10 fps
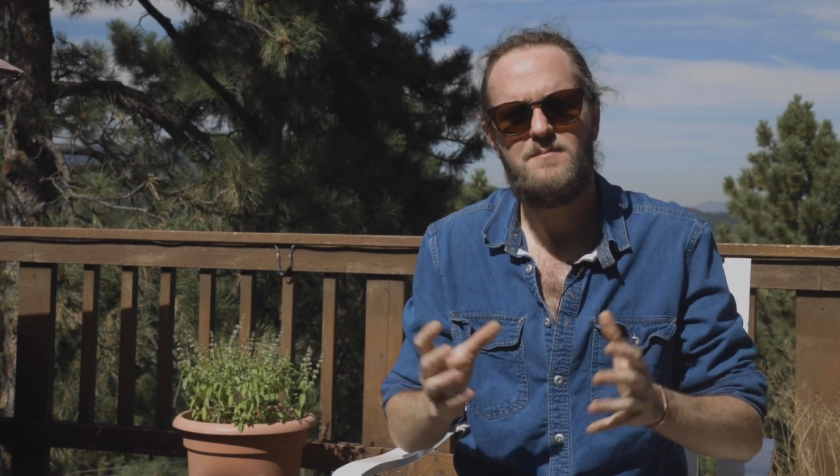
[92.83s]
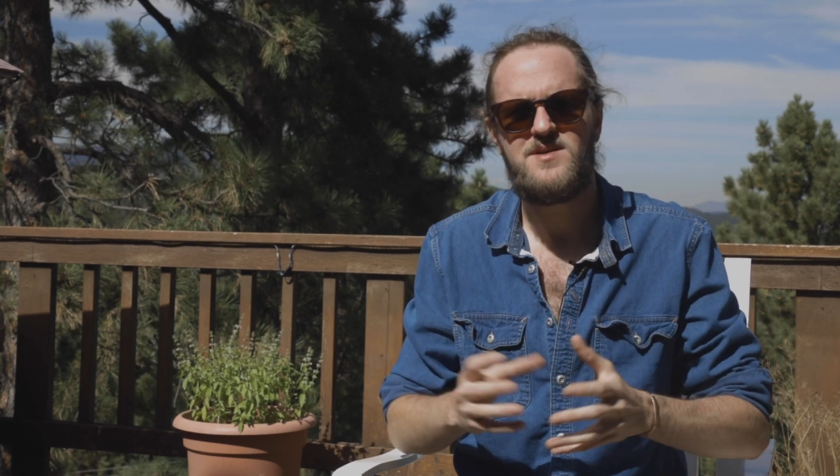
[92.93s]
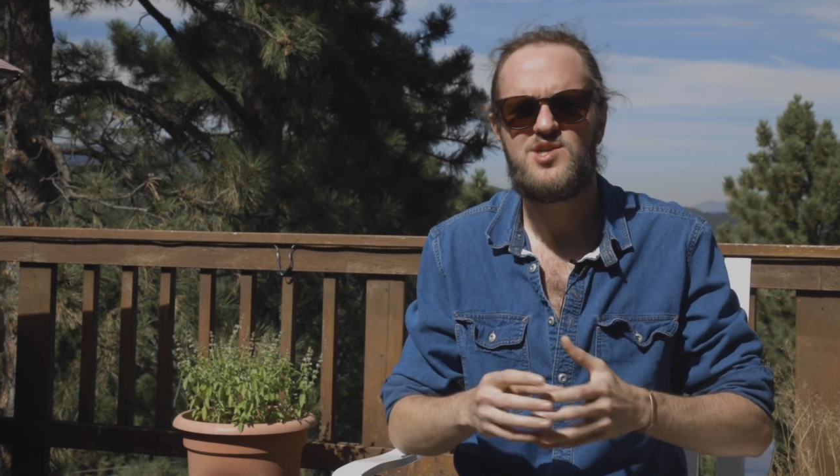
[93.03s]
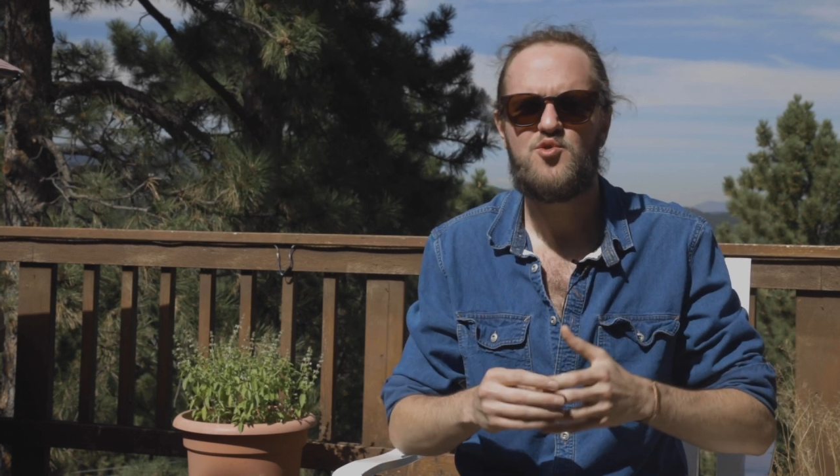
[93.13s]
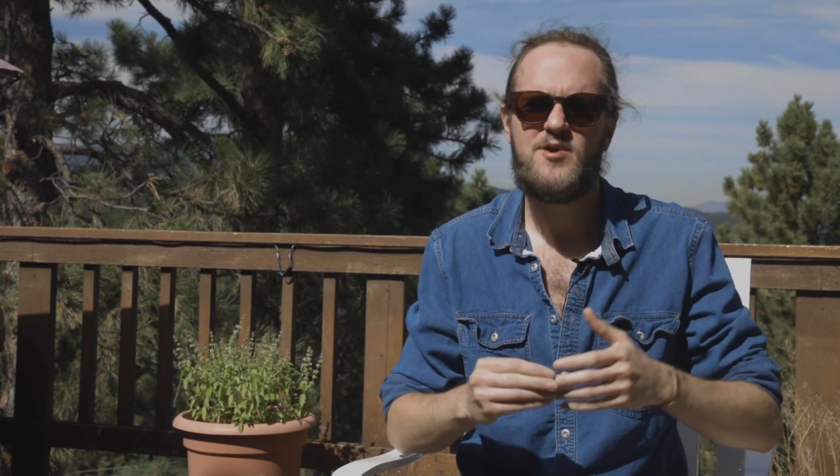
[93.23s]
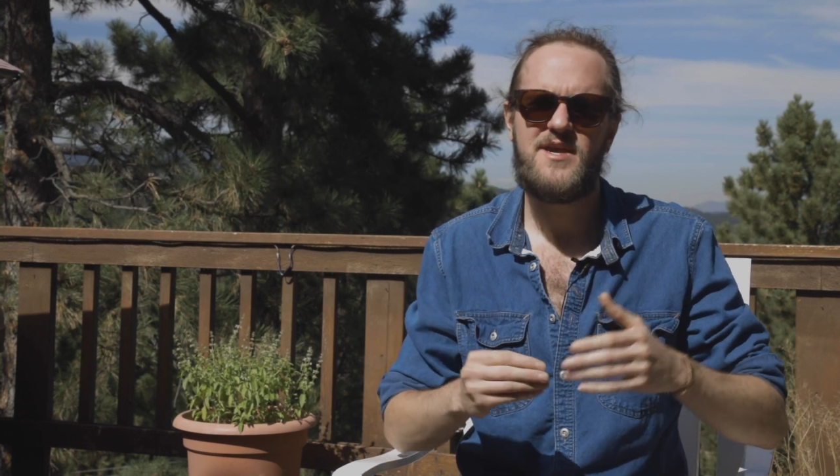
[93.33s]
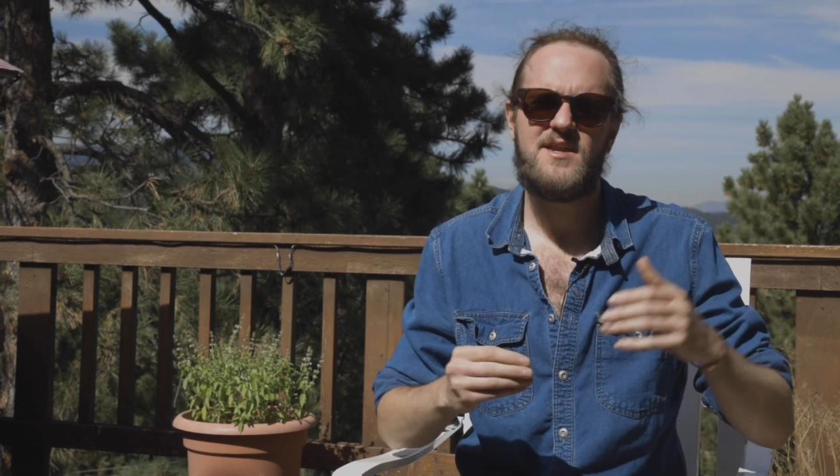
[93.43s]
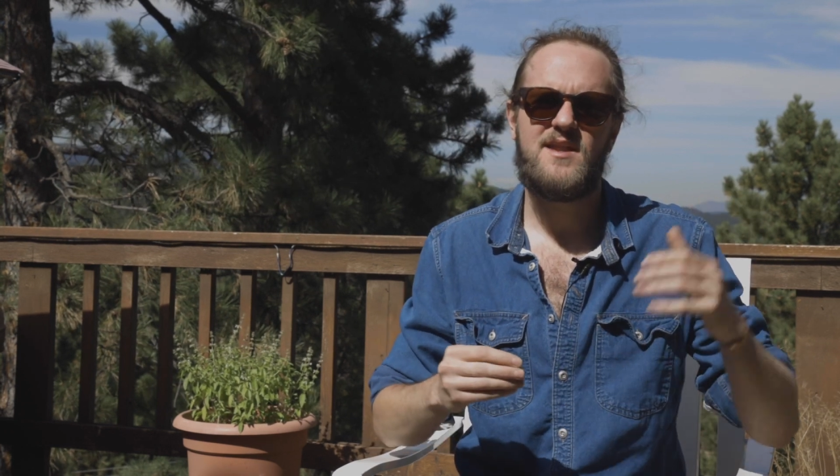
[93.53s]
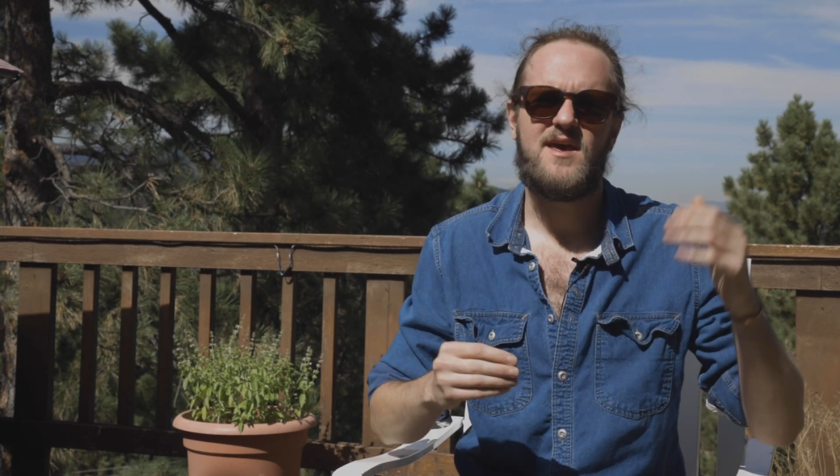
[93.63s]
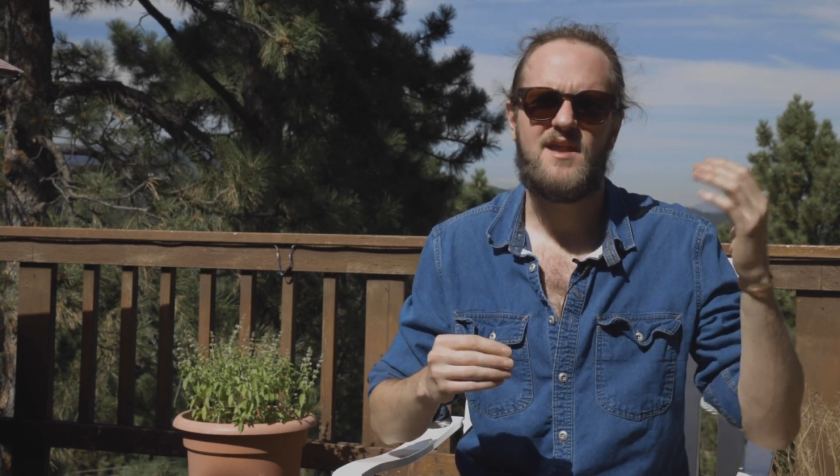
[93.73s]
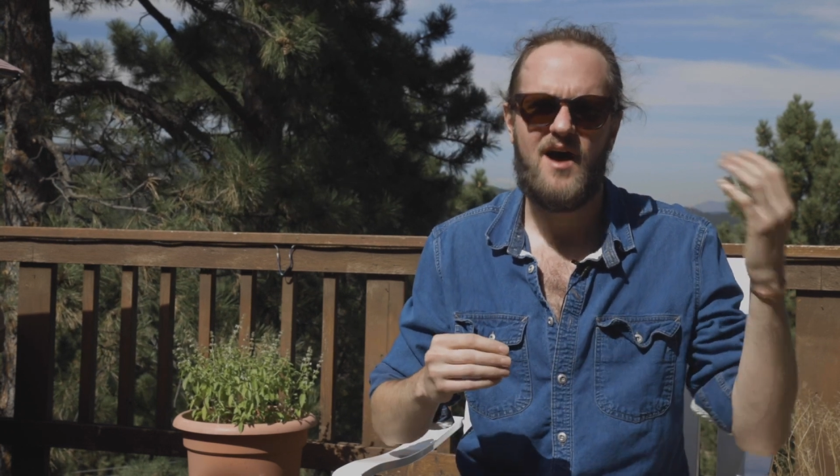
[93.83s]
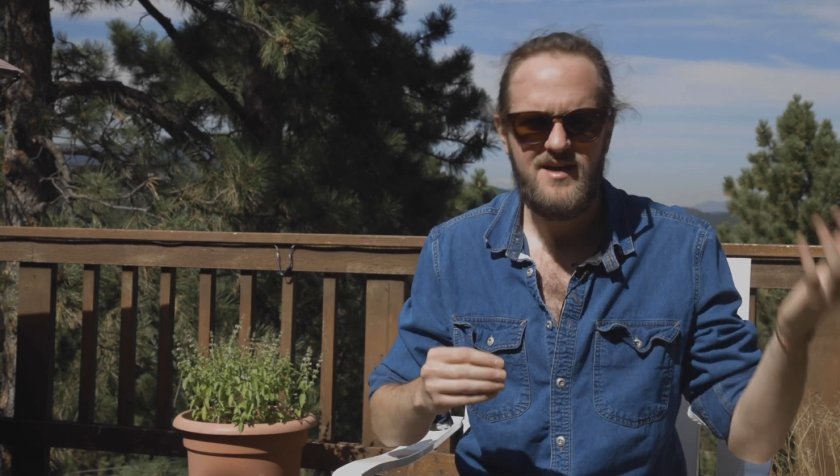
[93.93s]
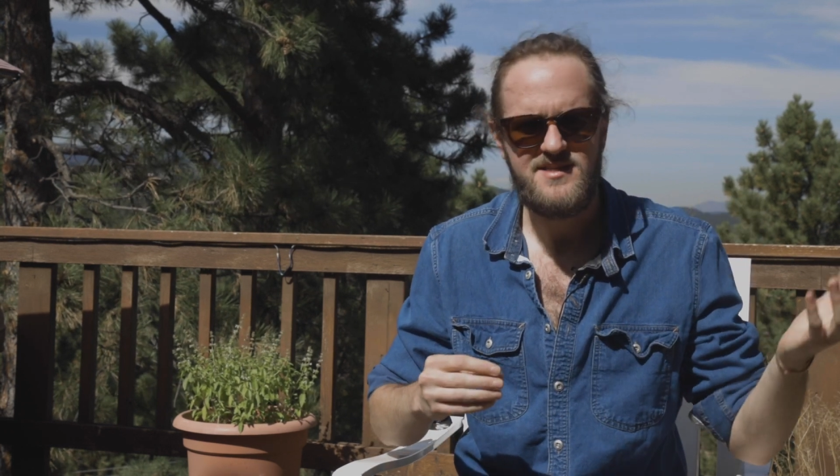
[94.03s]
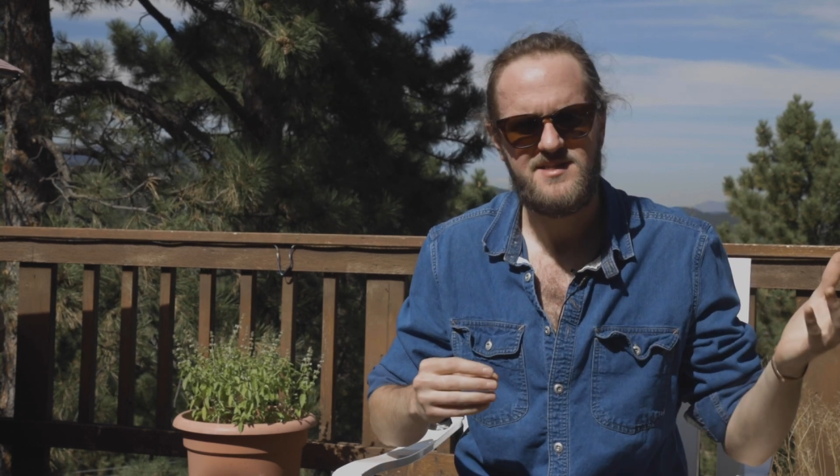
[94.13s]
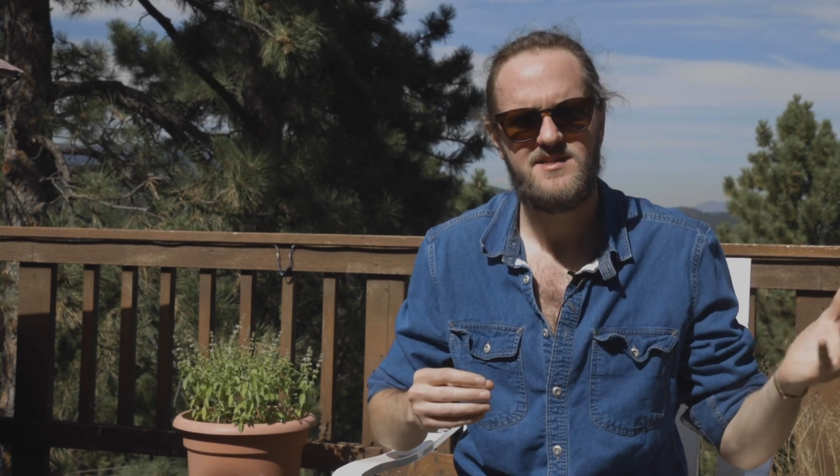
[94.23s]
between an
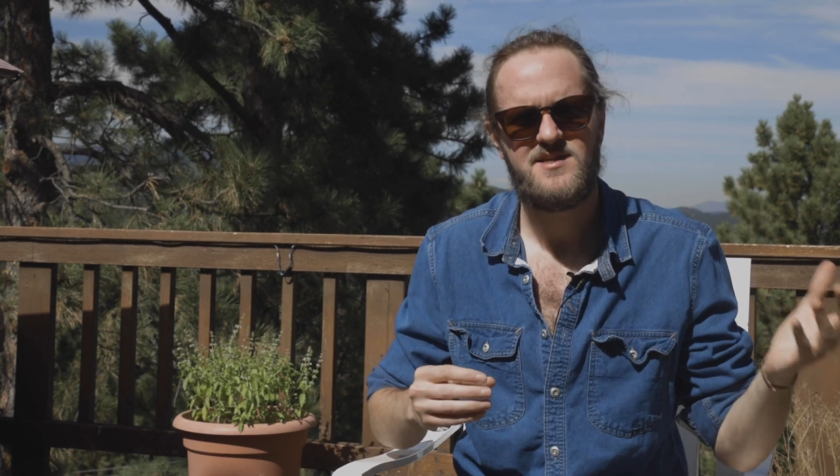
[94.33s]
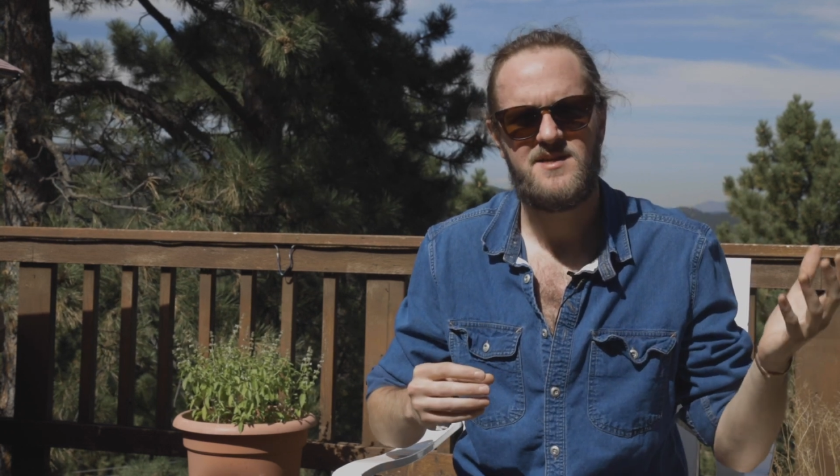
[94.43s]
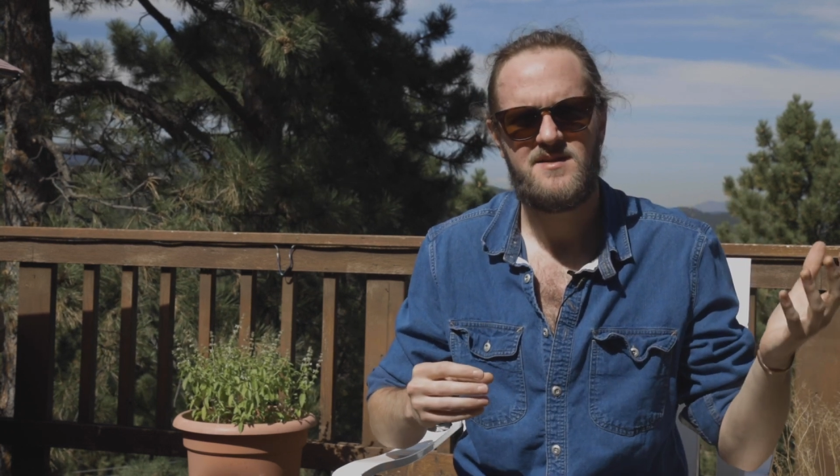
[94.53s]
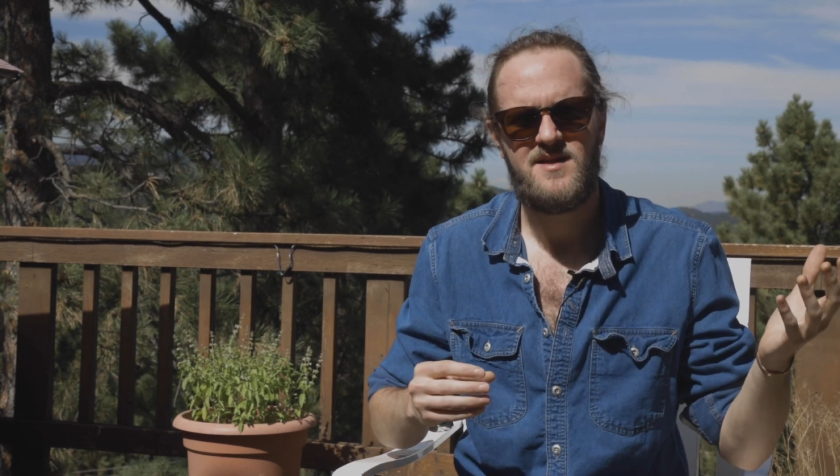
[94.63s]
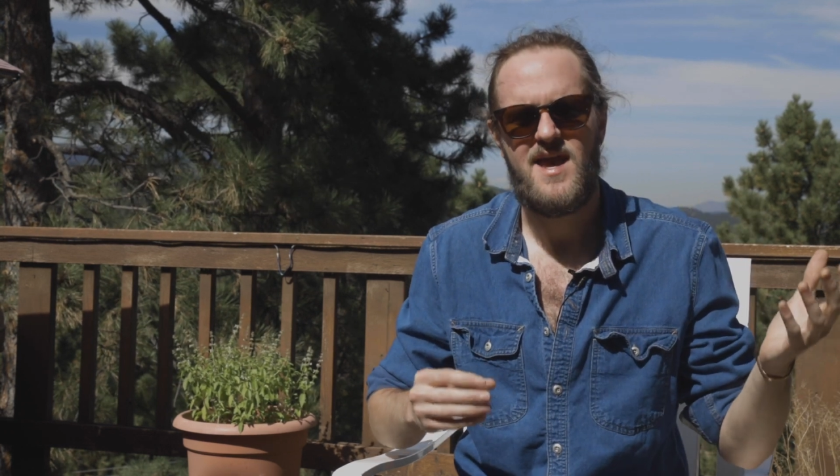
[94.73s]
isolate